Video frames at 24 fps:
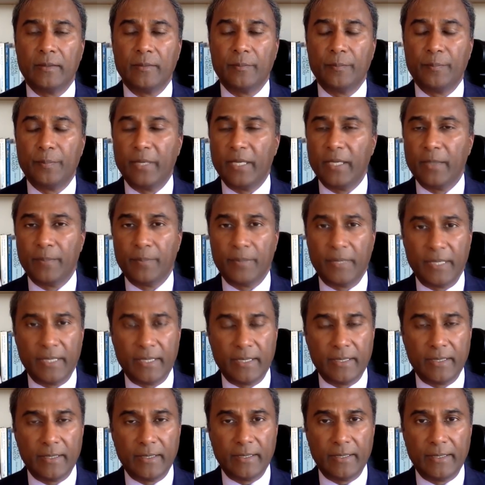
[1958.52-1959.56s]
Big
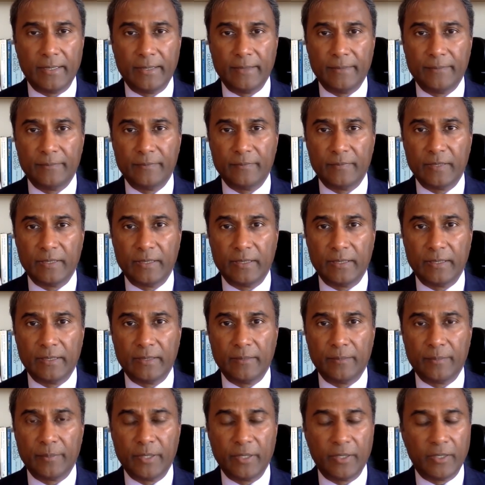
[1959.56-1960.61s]

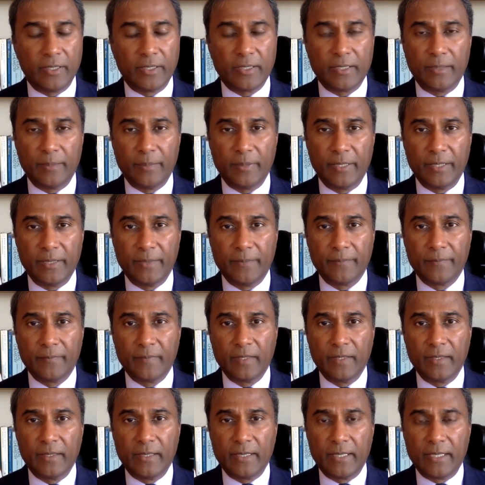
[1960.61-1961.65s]
PR company.
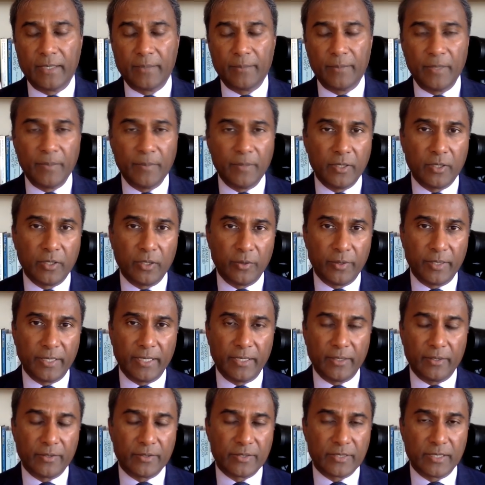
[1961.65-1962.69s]
And I remember going
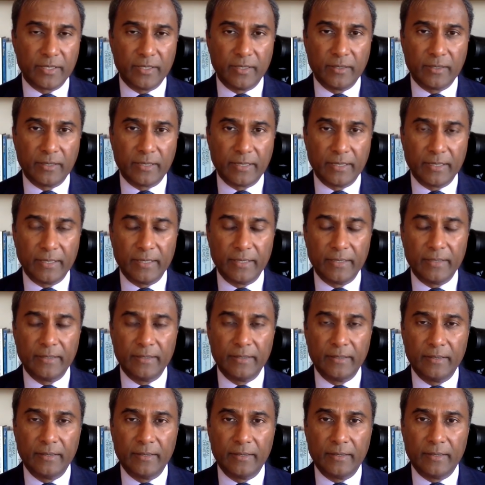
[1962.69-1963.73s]
out as a young kid,
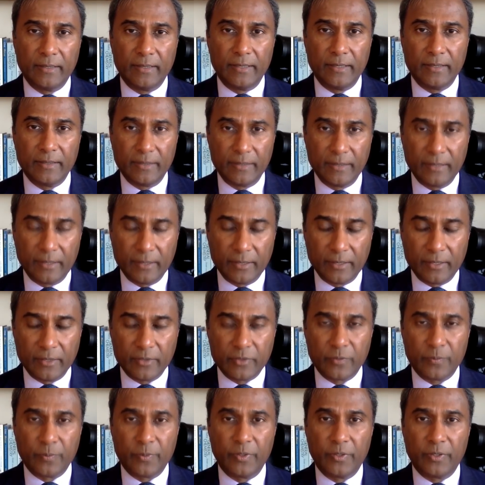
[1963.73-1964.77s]
young
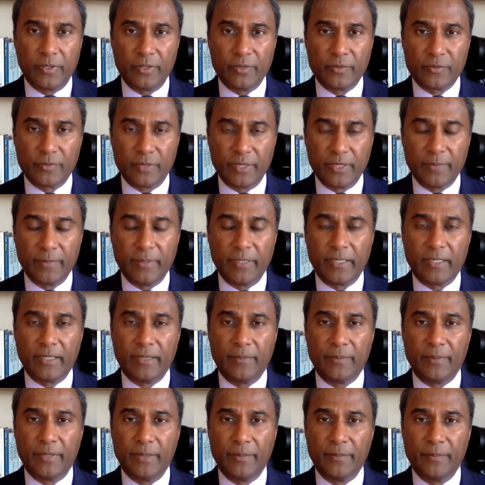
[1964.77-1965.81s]
entrepreneur, I was running my
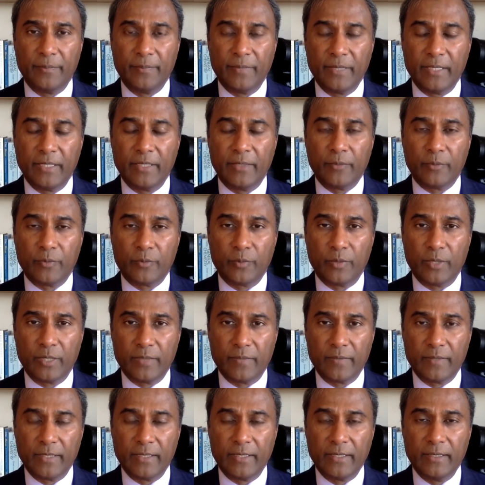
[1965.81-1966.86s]
company, meeting with one
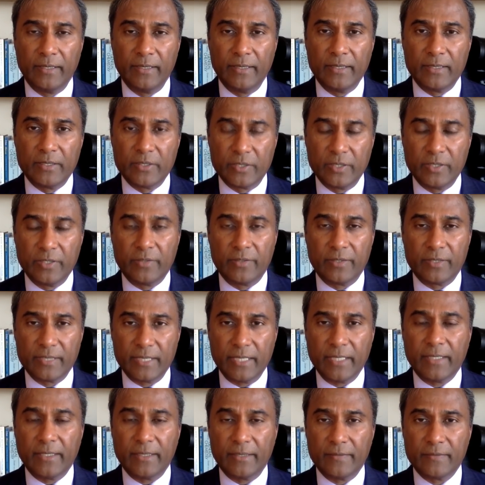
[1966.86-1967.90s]
of the senior
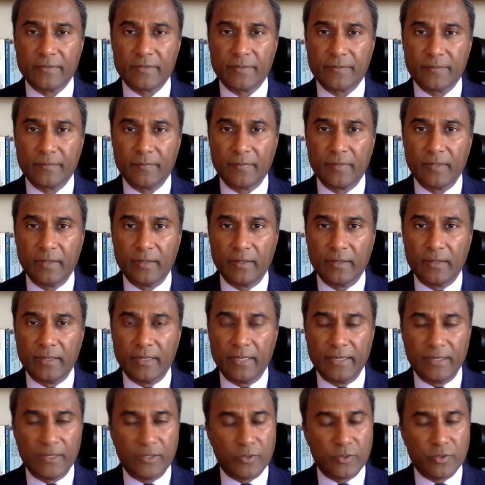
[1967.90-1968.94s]
executives.
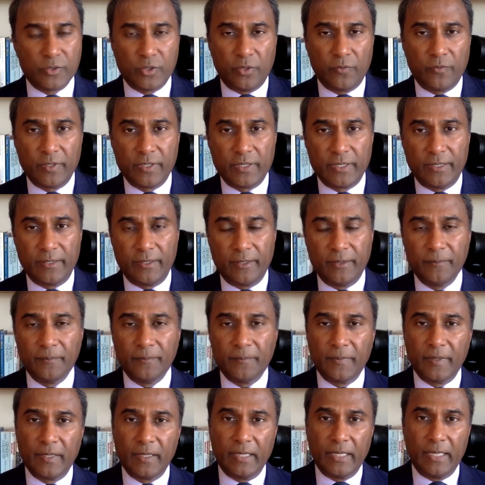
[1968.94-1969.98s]
And this was over dinner.